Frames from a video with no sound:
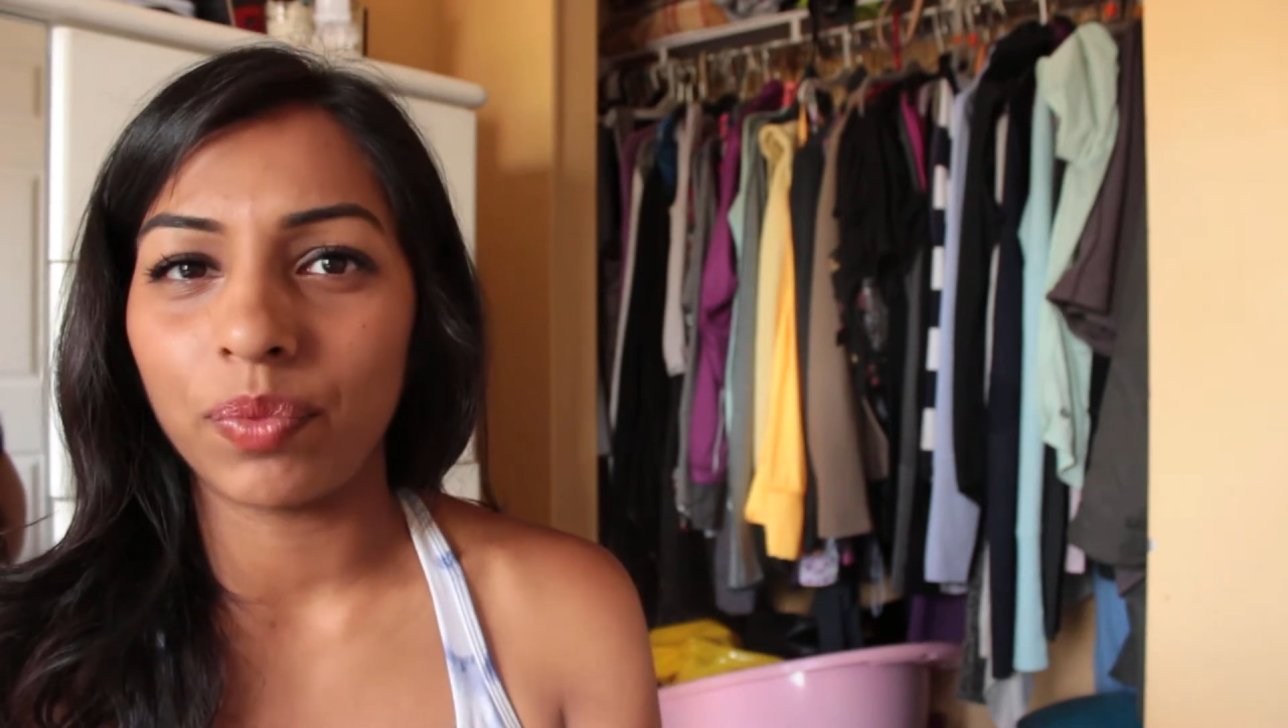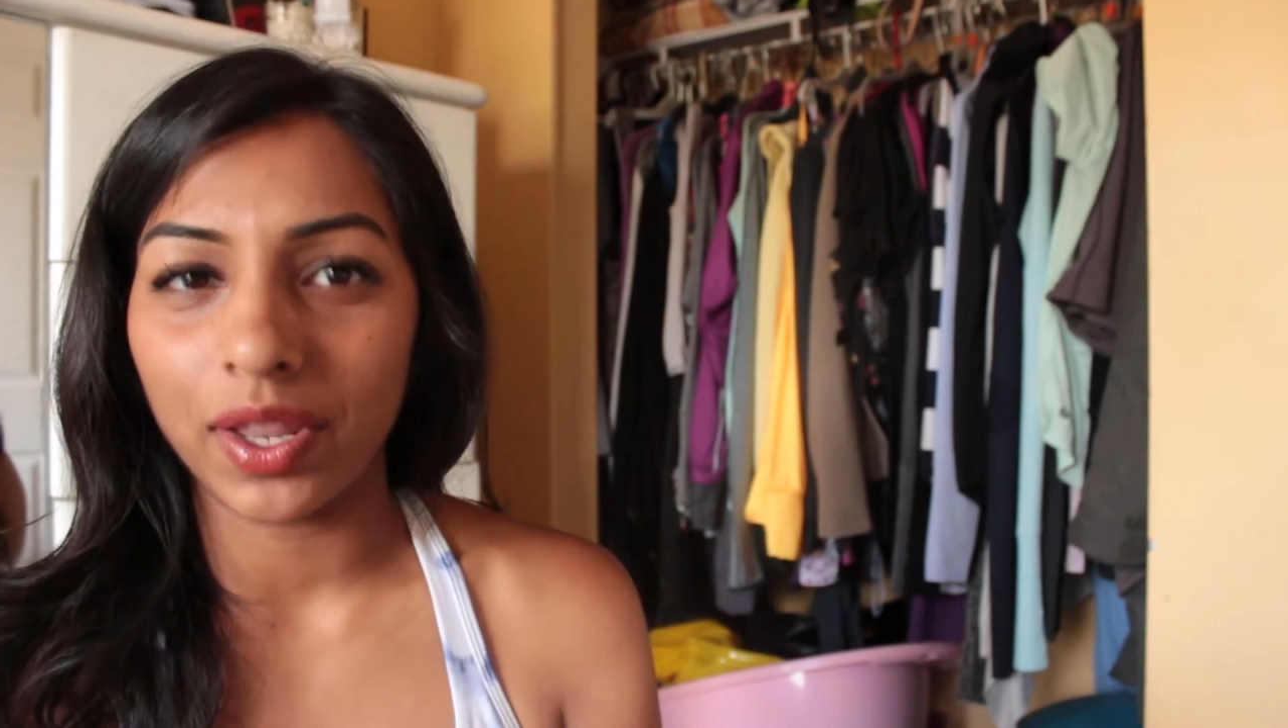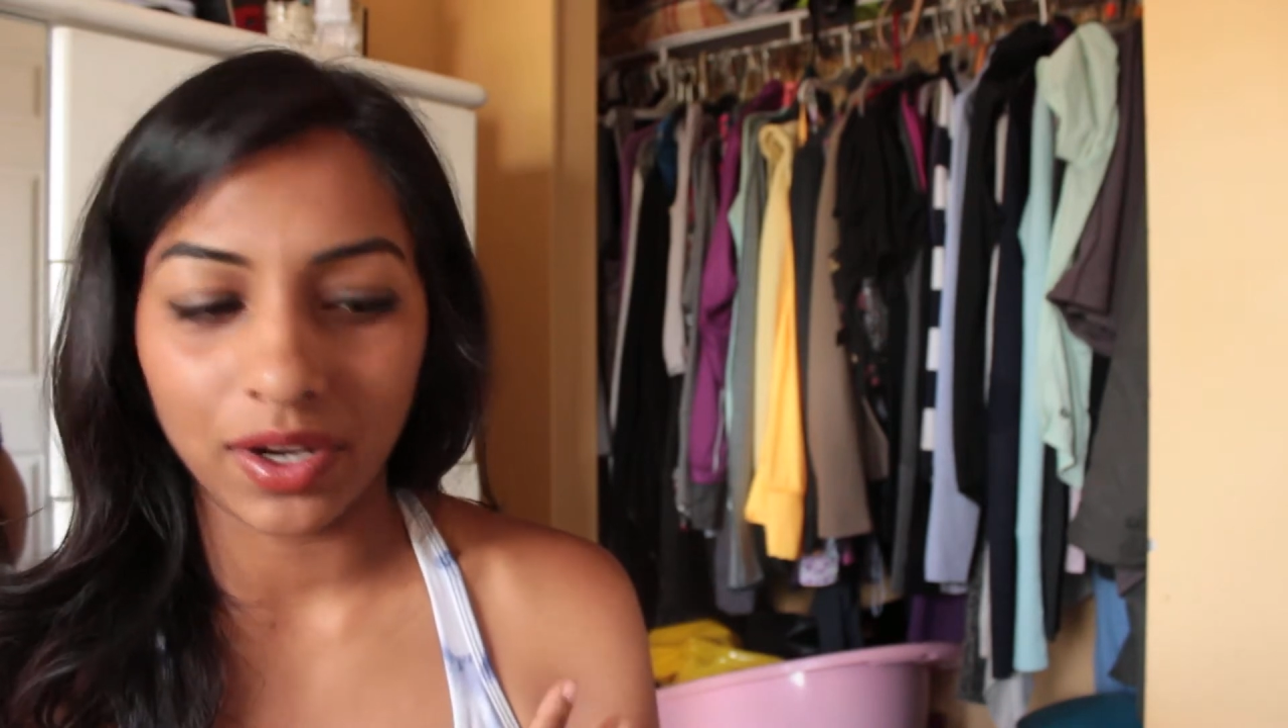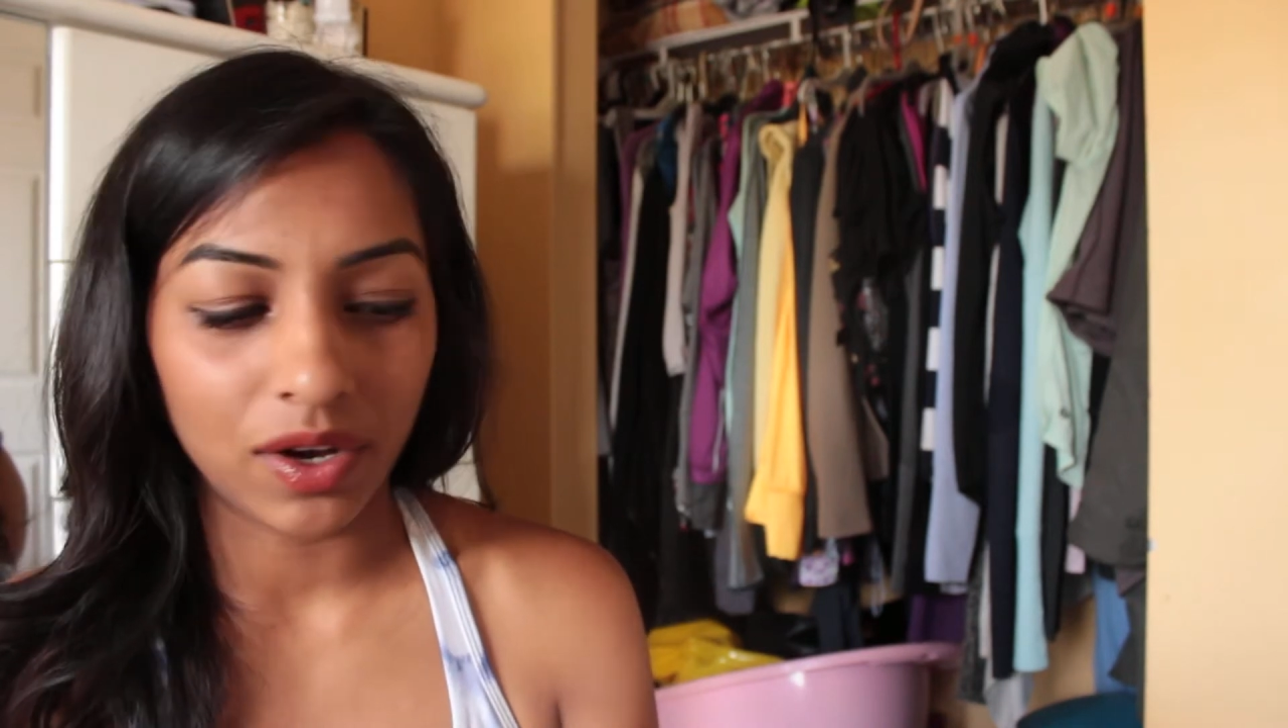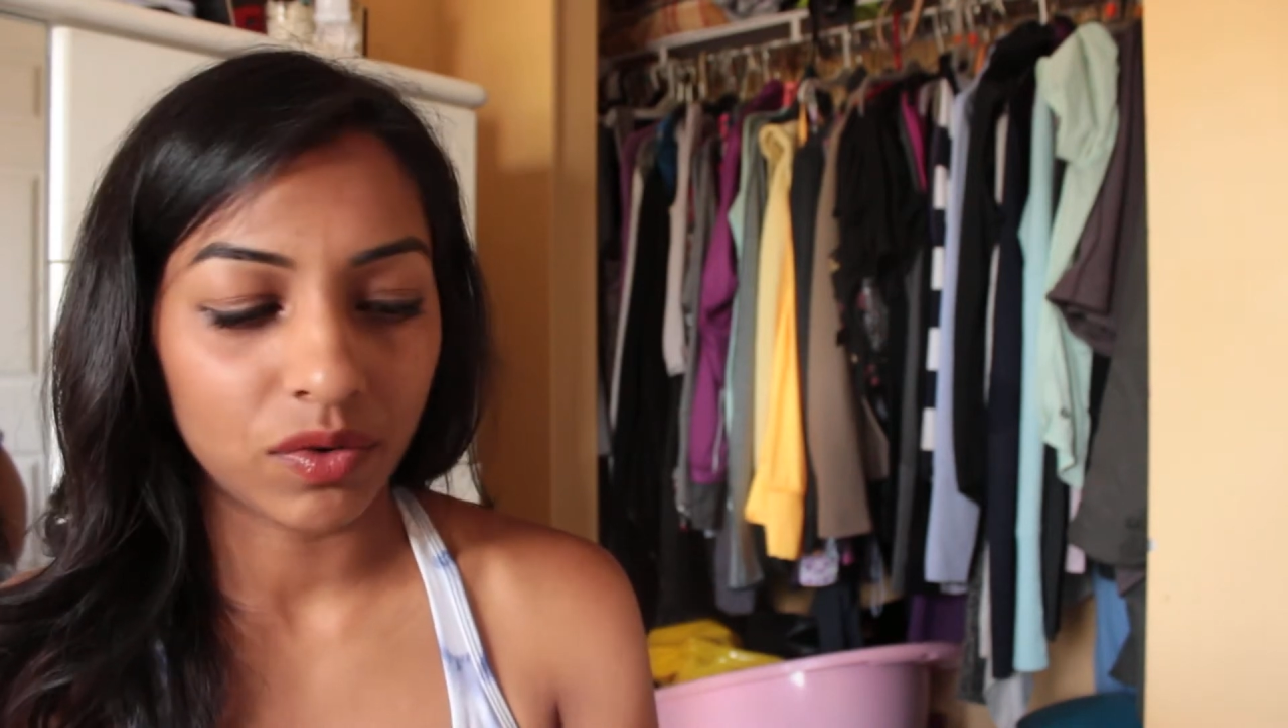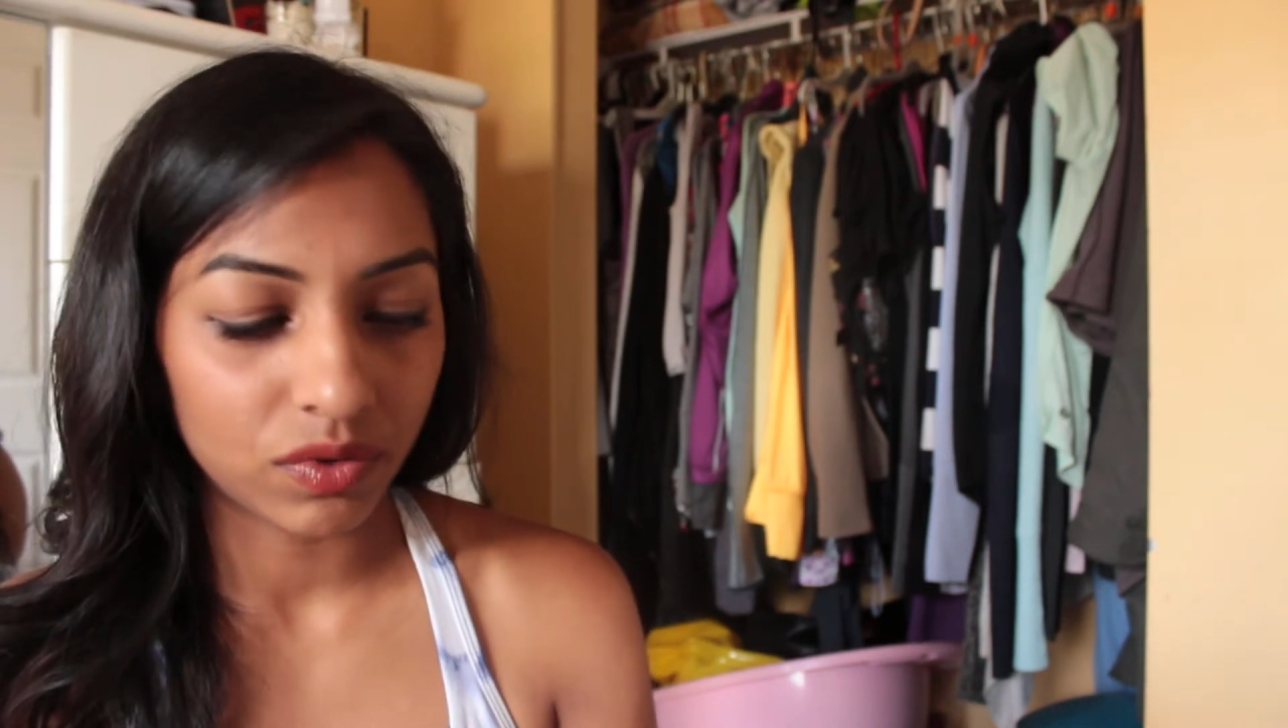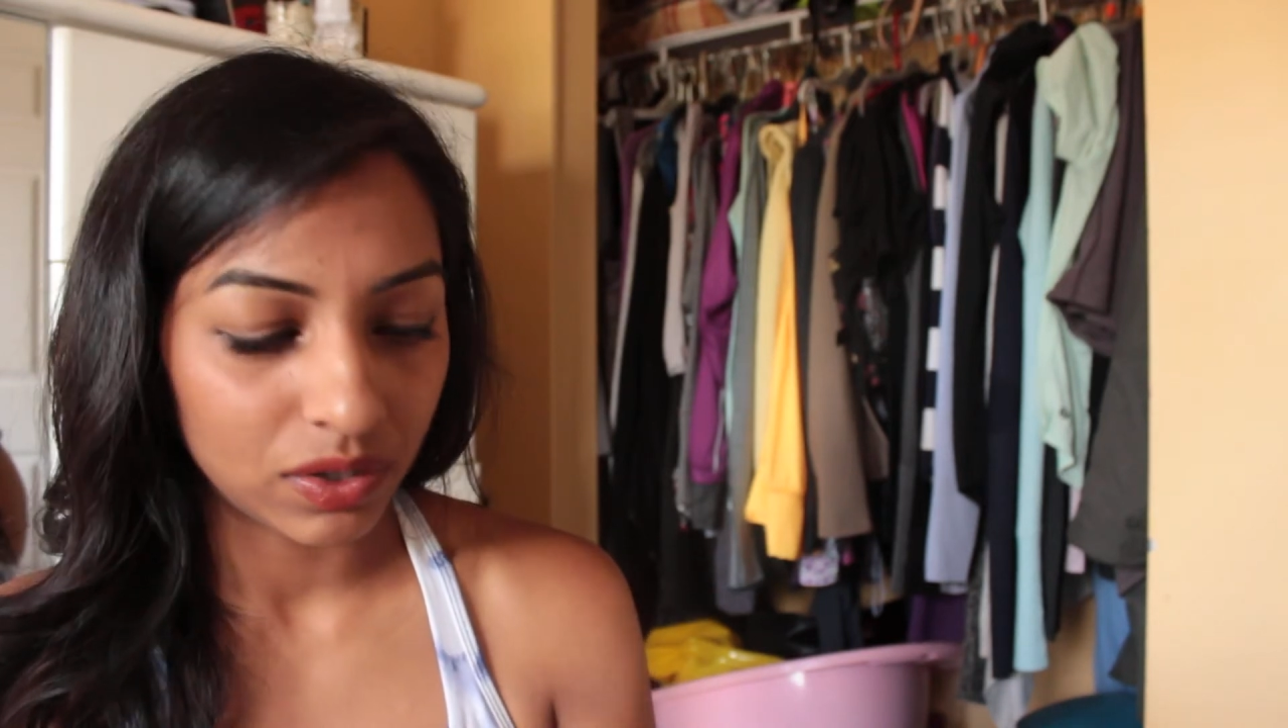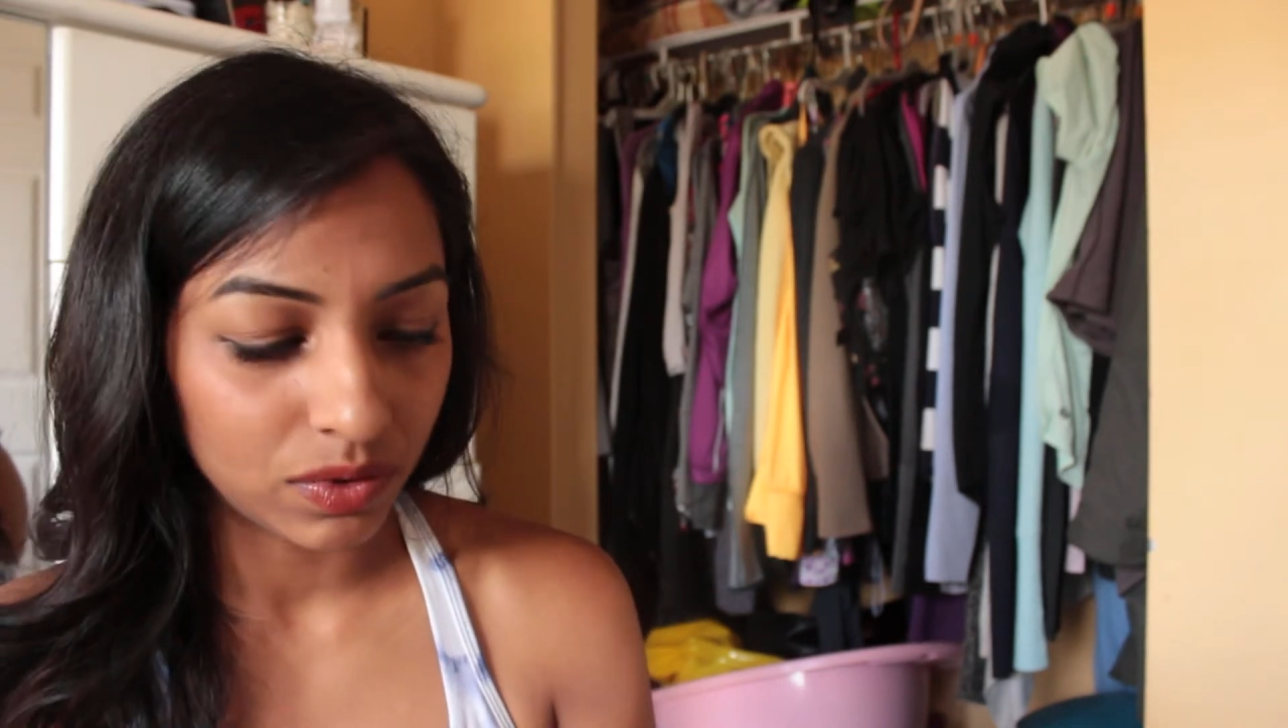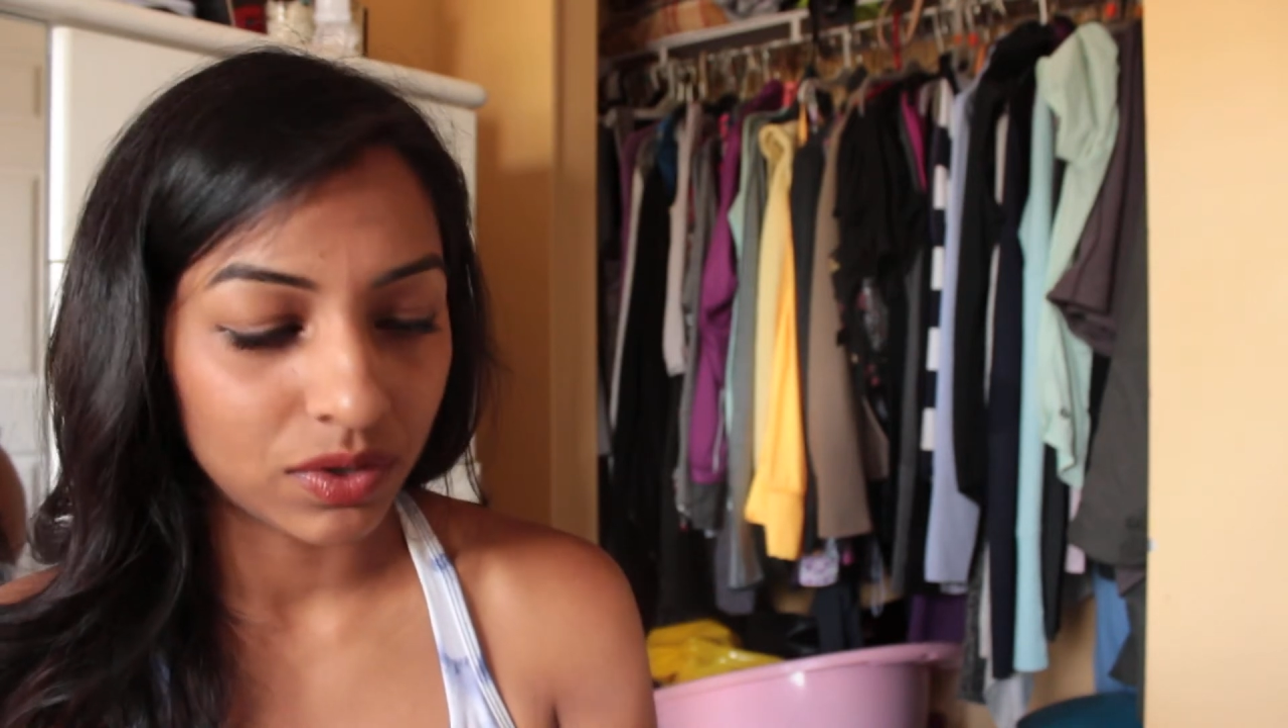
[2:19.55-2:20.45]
blending crease